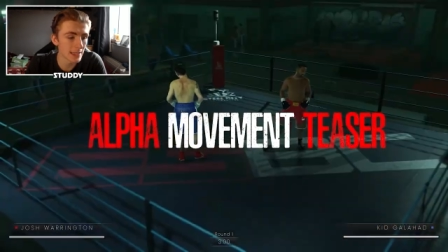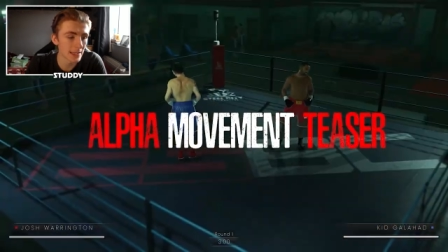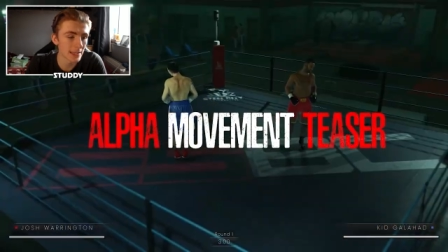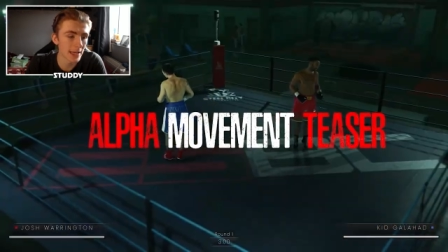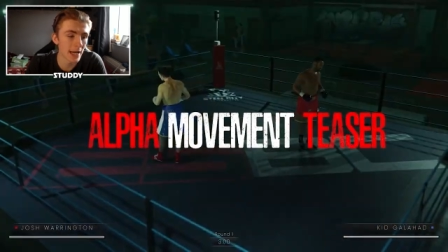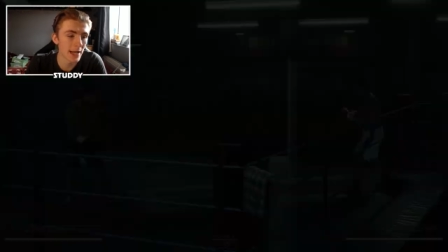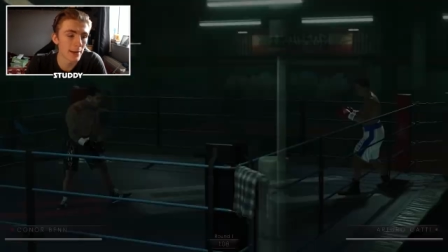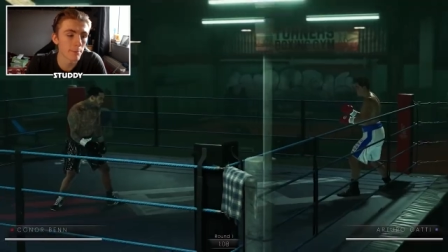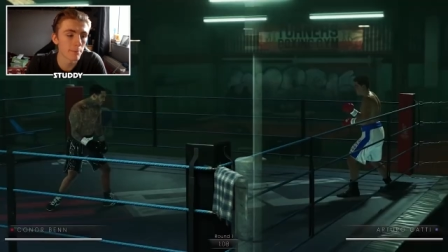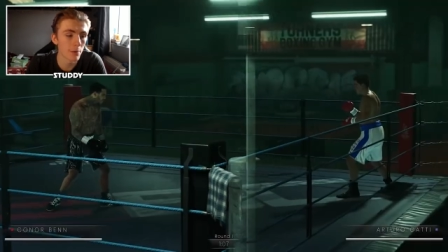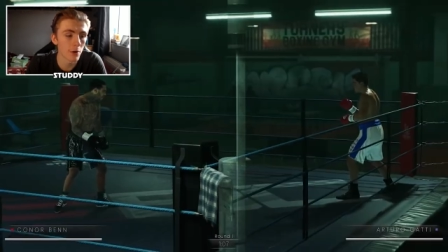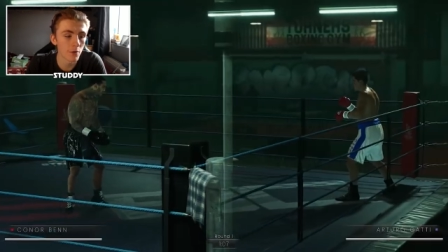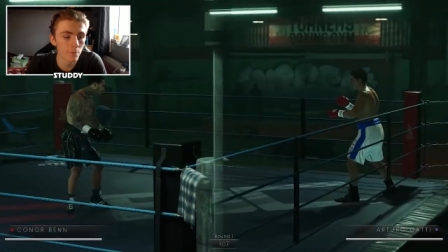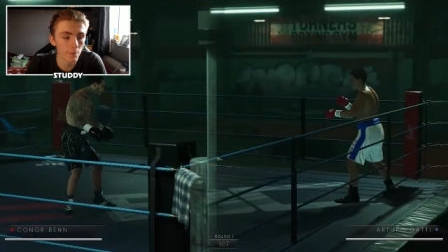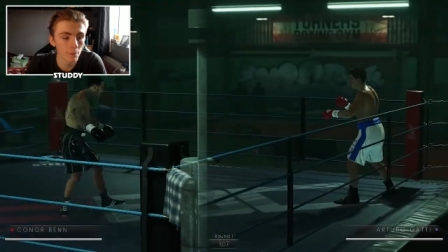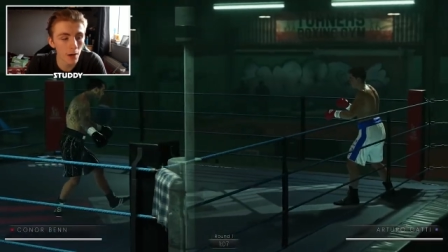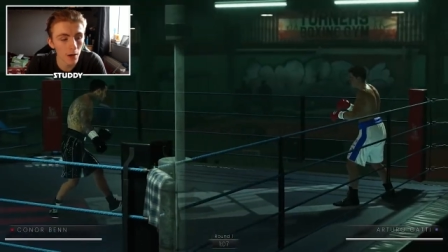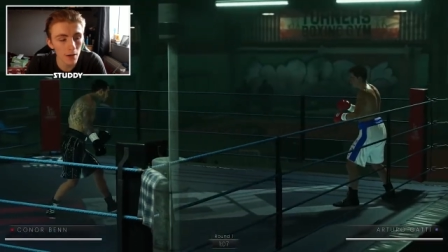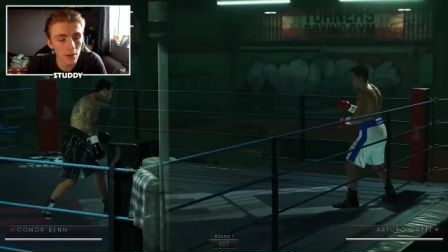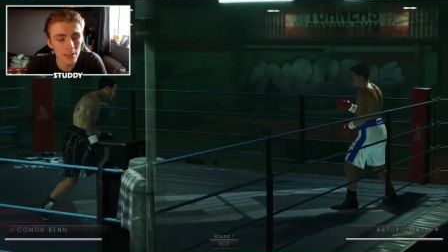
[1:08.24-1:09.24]
the game, both
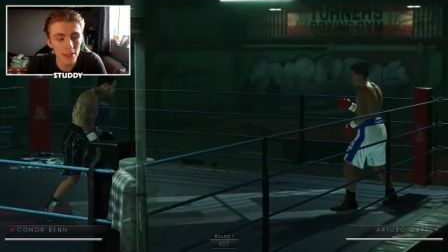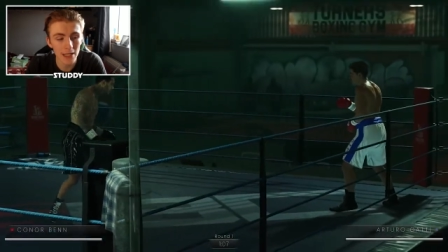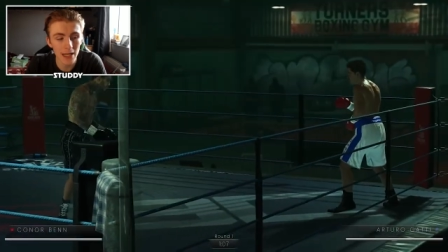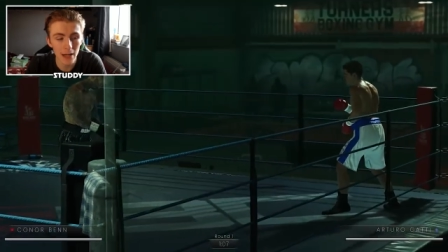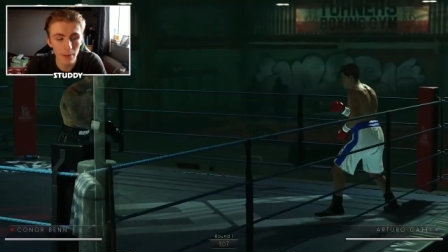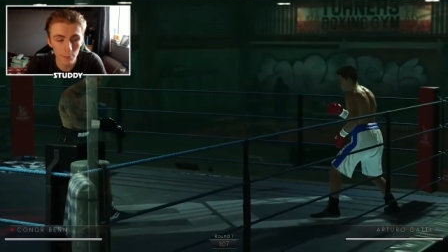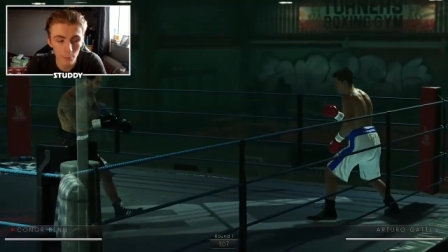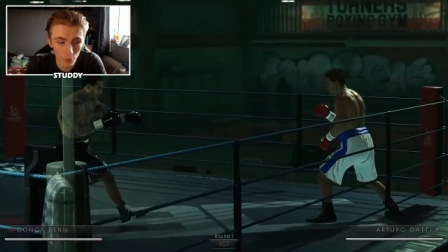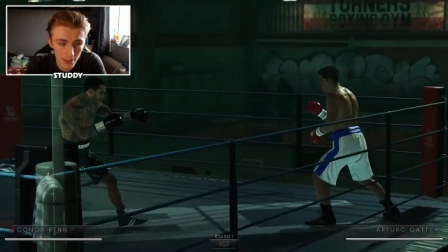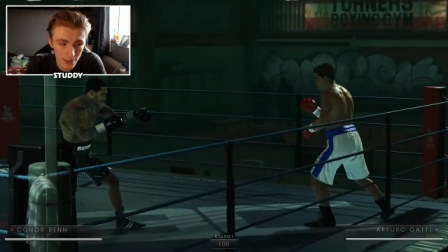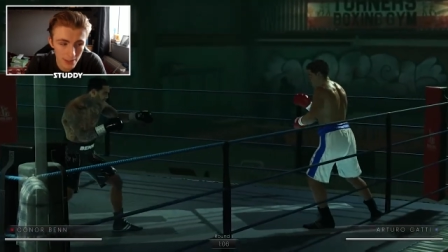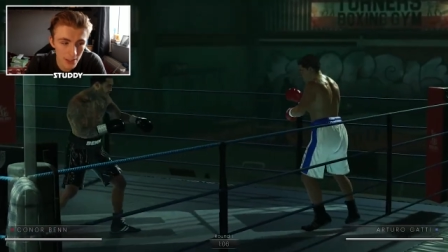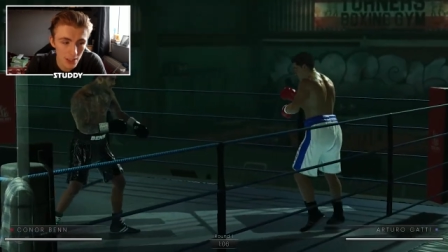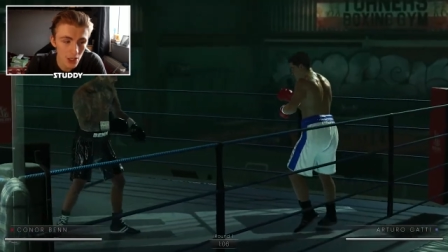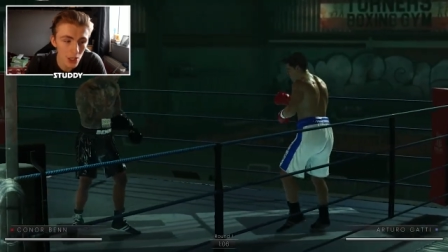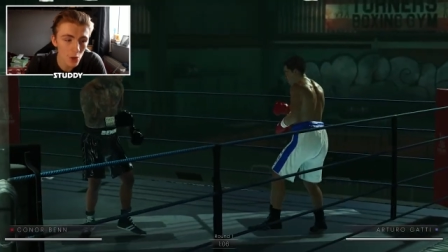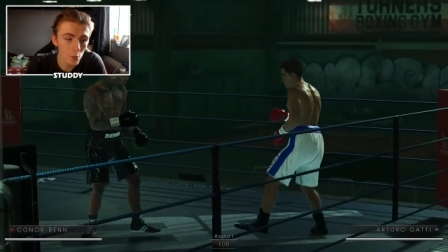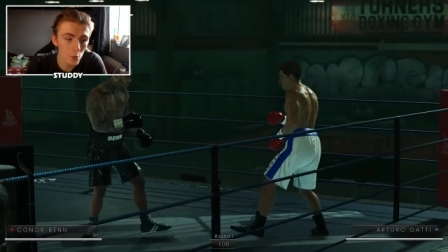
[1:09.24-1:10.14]
past and present.